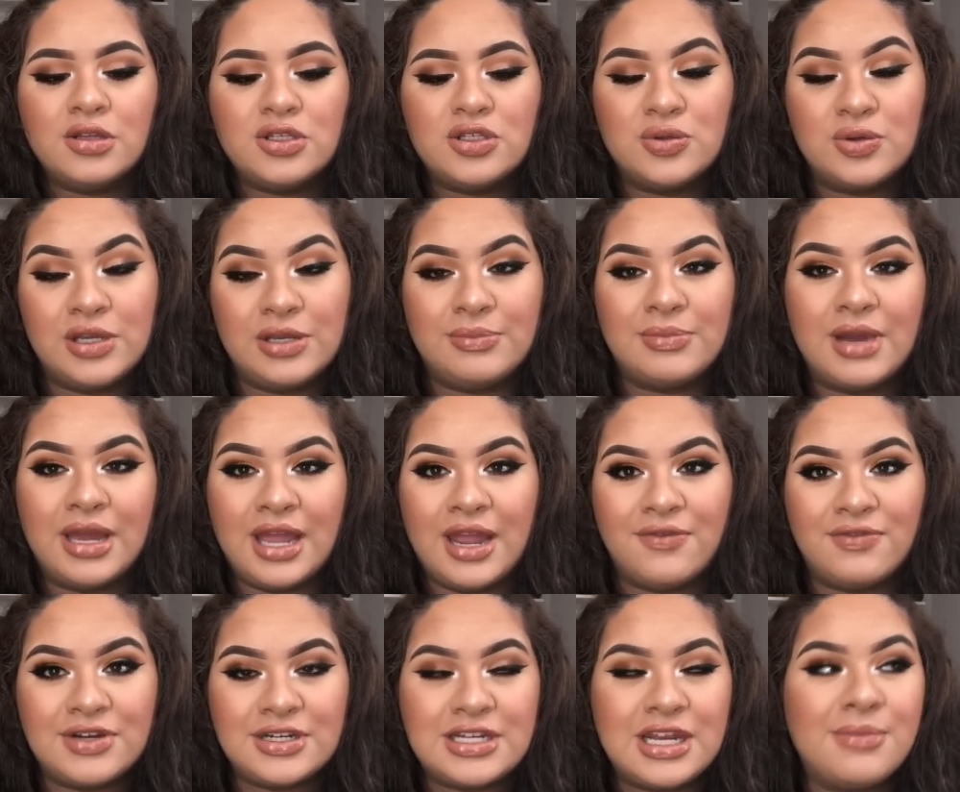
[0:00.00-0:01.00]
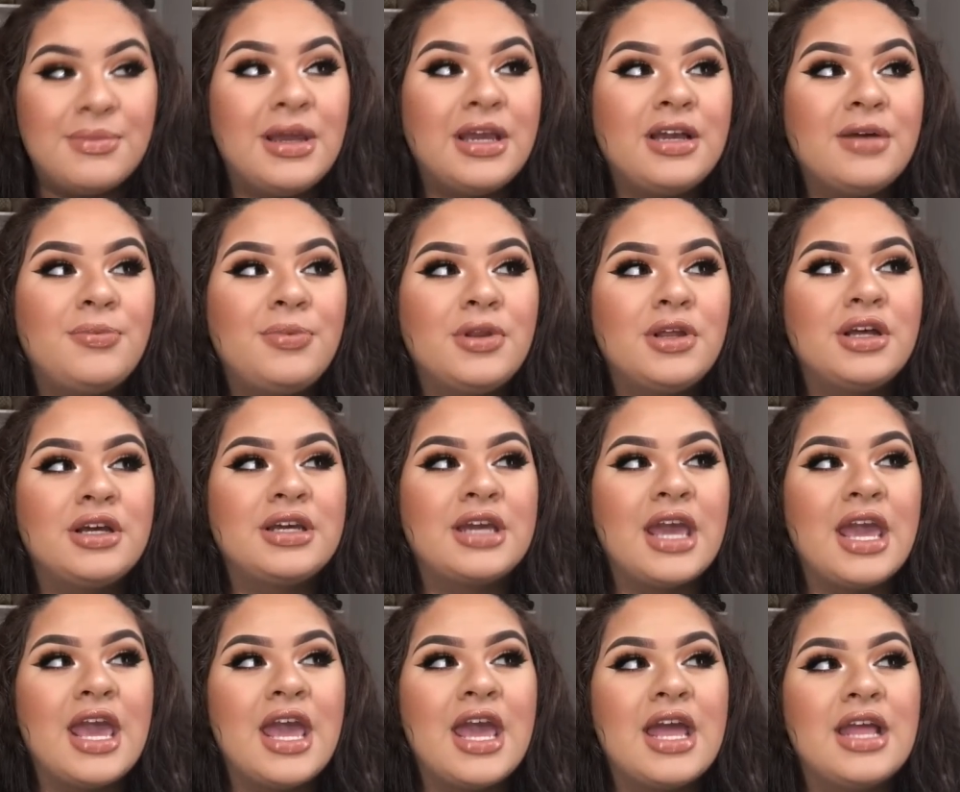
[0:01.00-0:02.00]
doing my everyday makeup look,
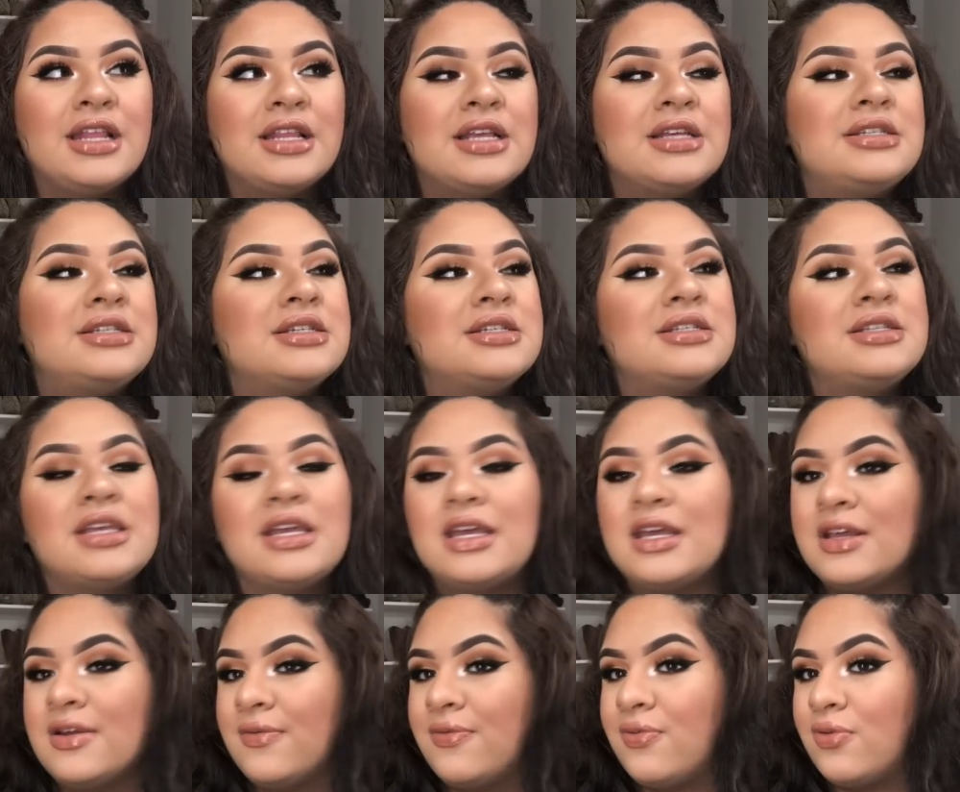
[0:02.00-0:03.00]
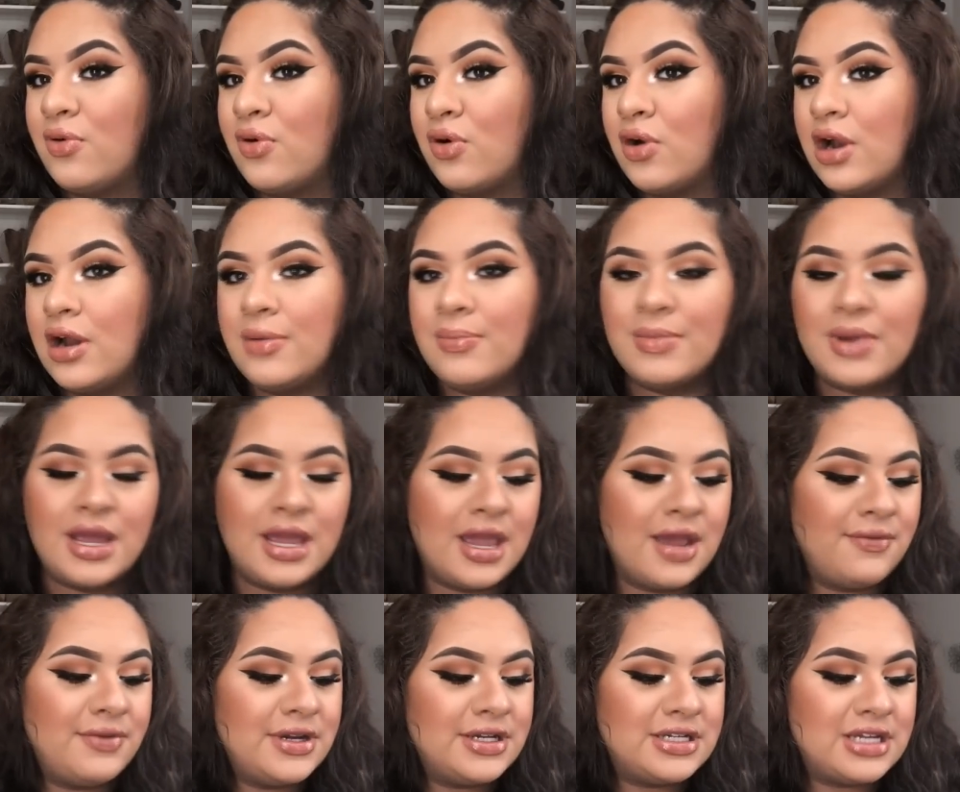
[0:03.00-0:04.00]
and this is it for my
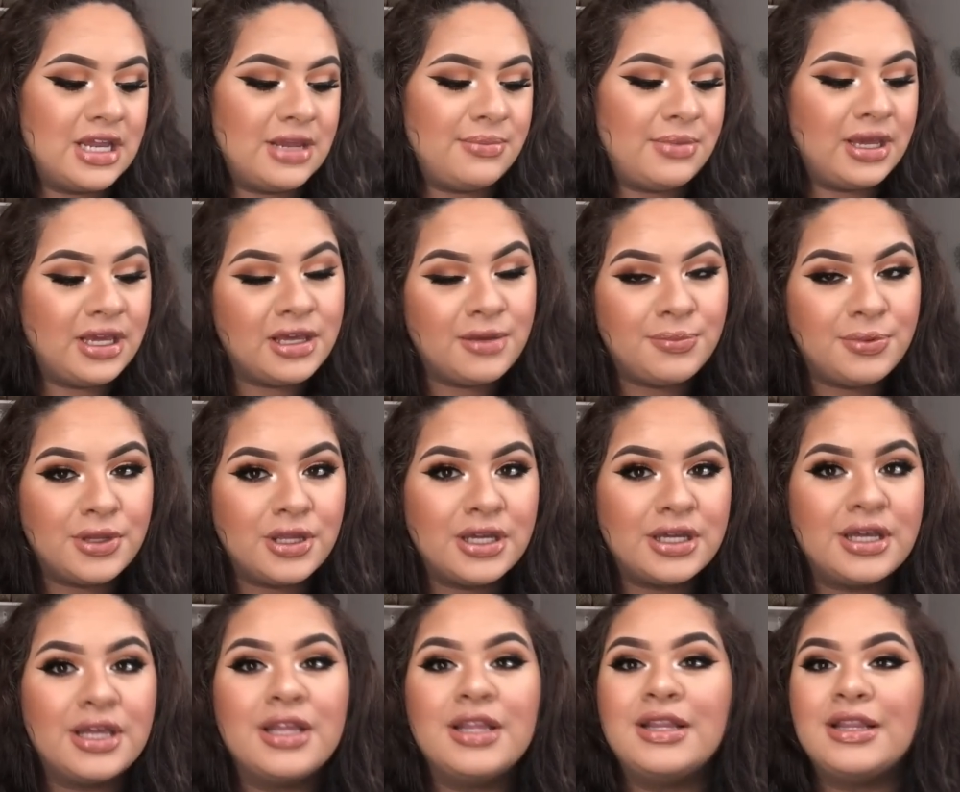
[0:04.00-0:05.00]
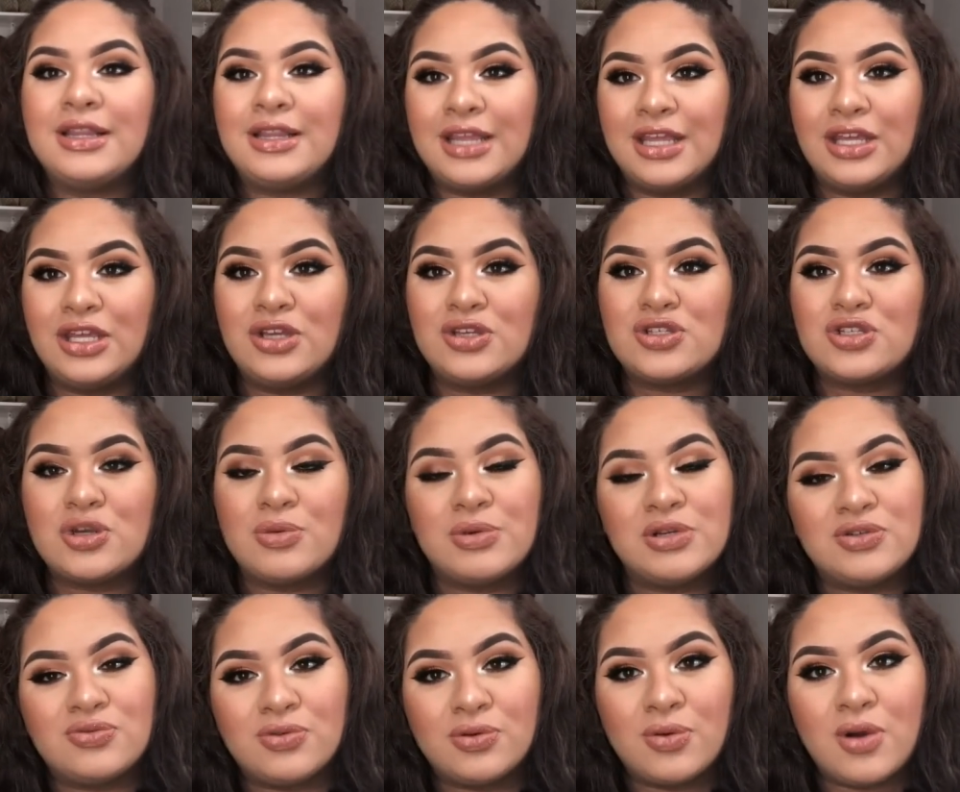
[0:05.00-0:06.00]
everyday makeup look. Thank you so
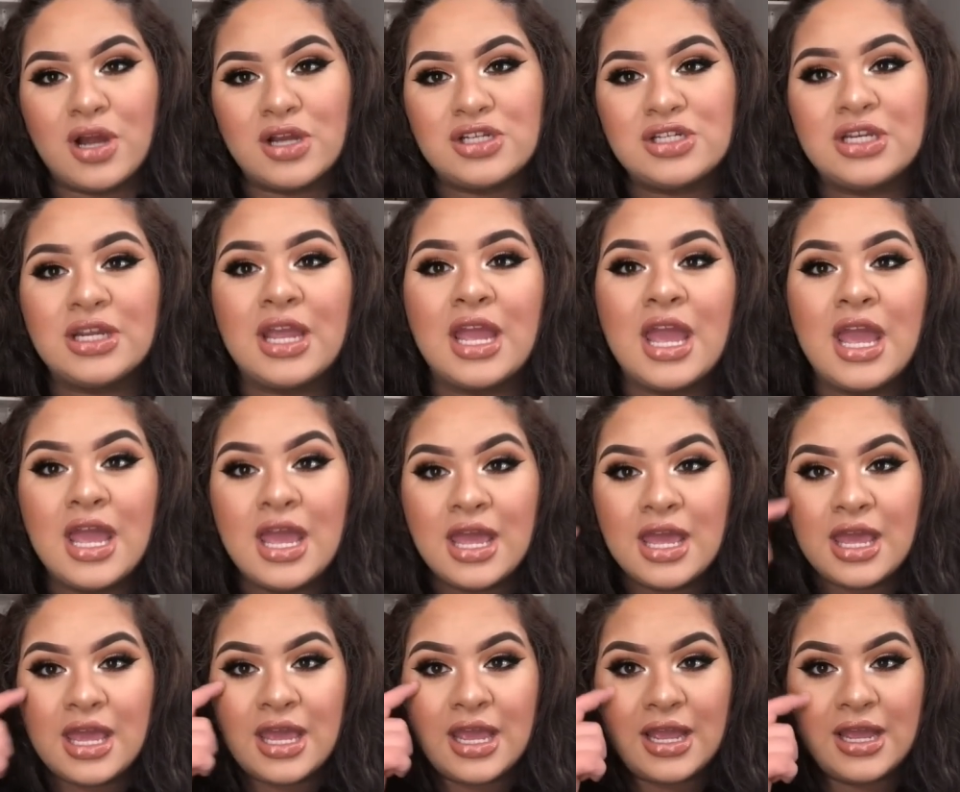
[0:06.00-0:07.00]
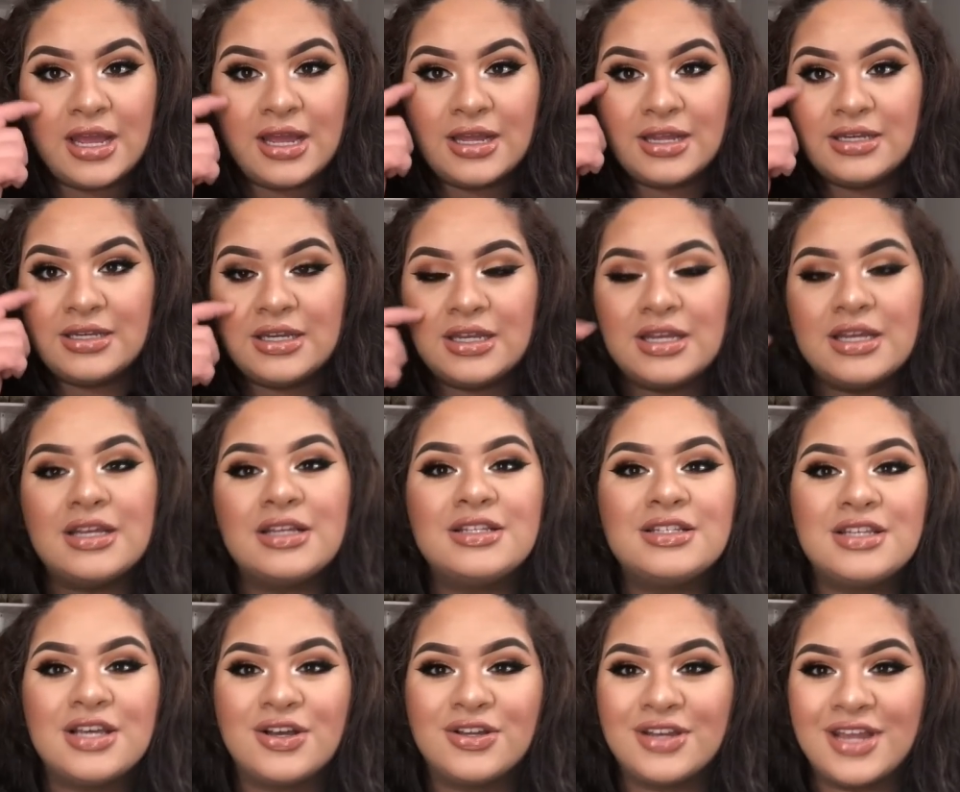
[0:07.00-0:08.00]
much for watching, and
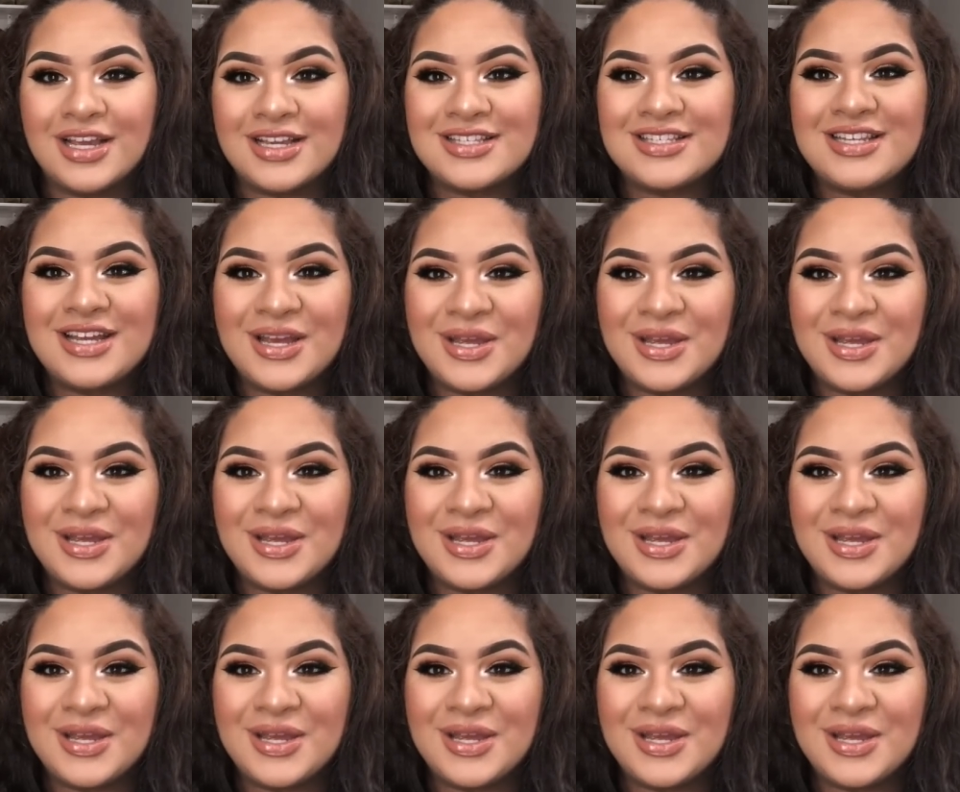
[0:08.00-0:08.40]
until next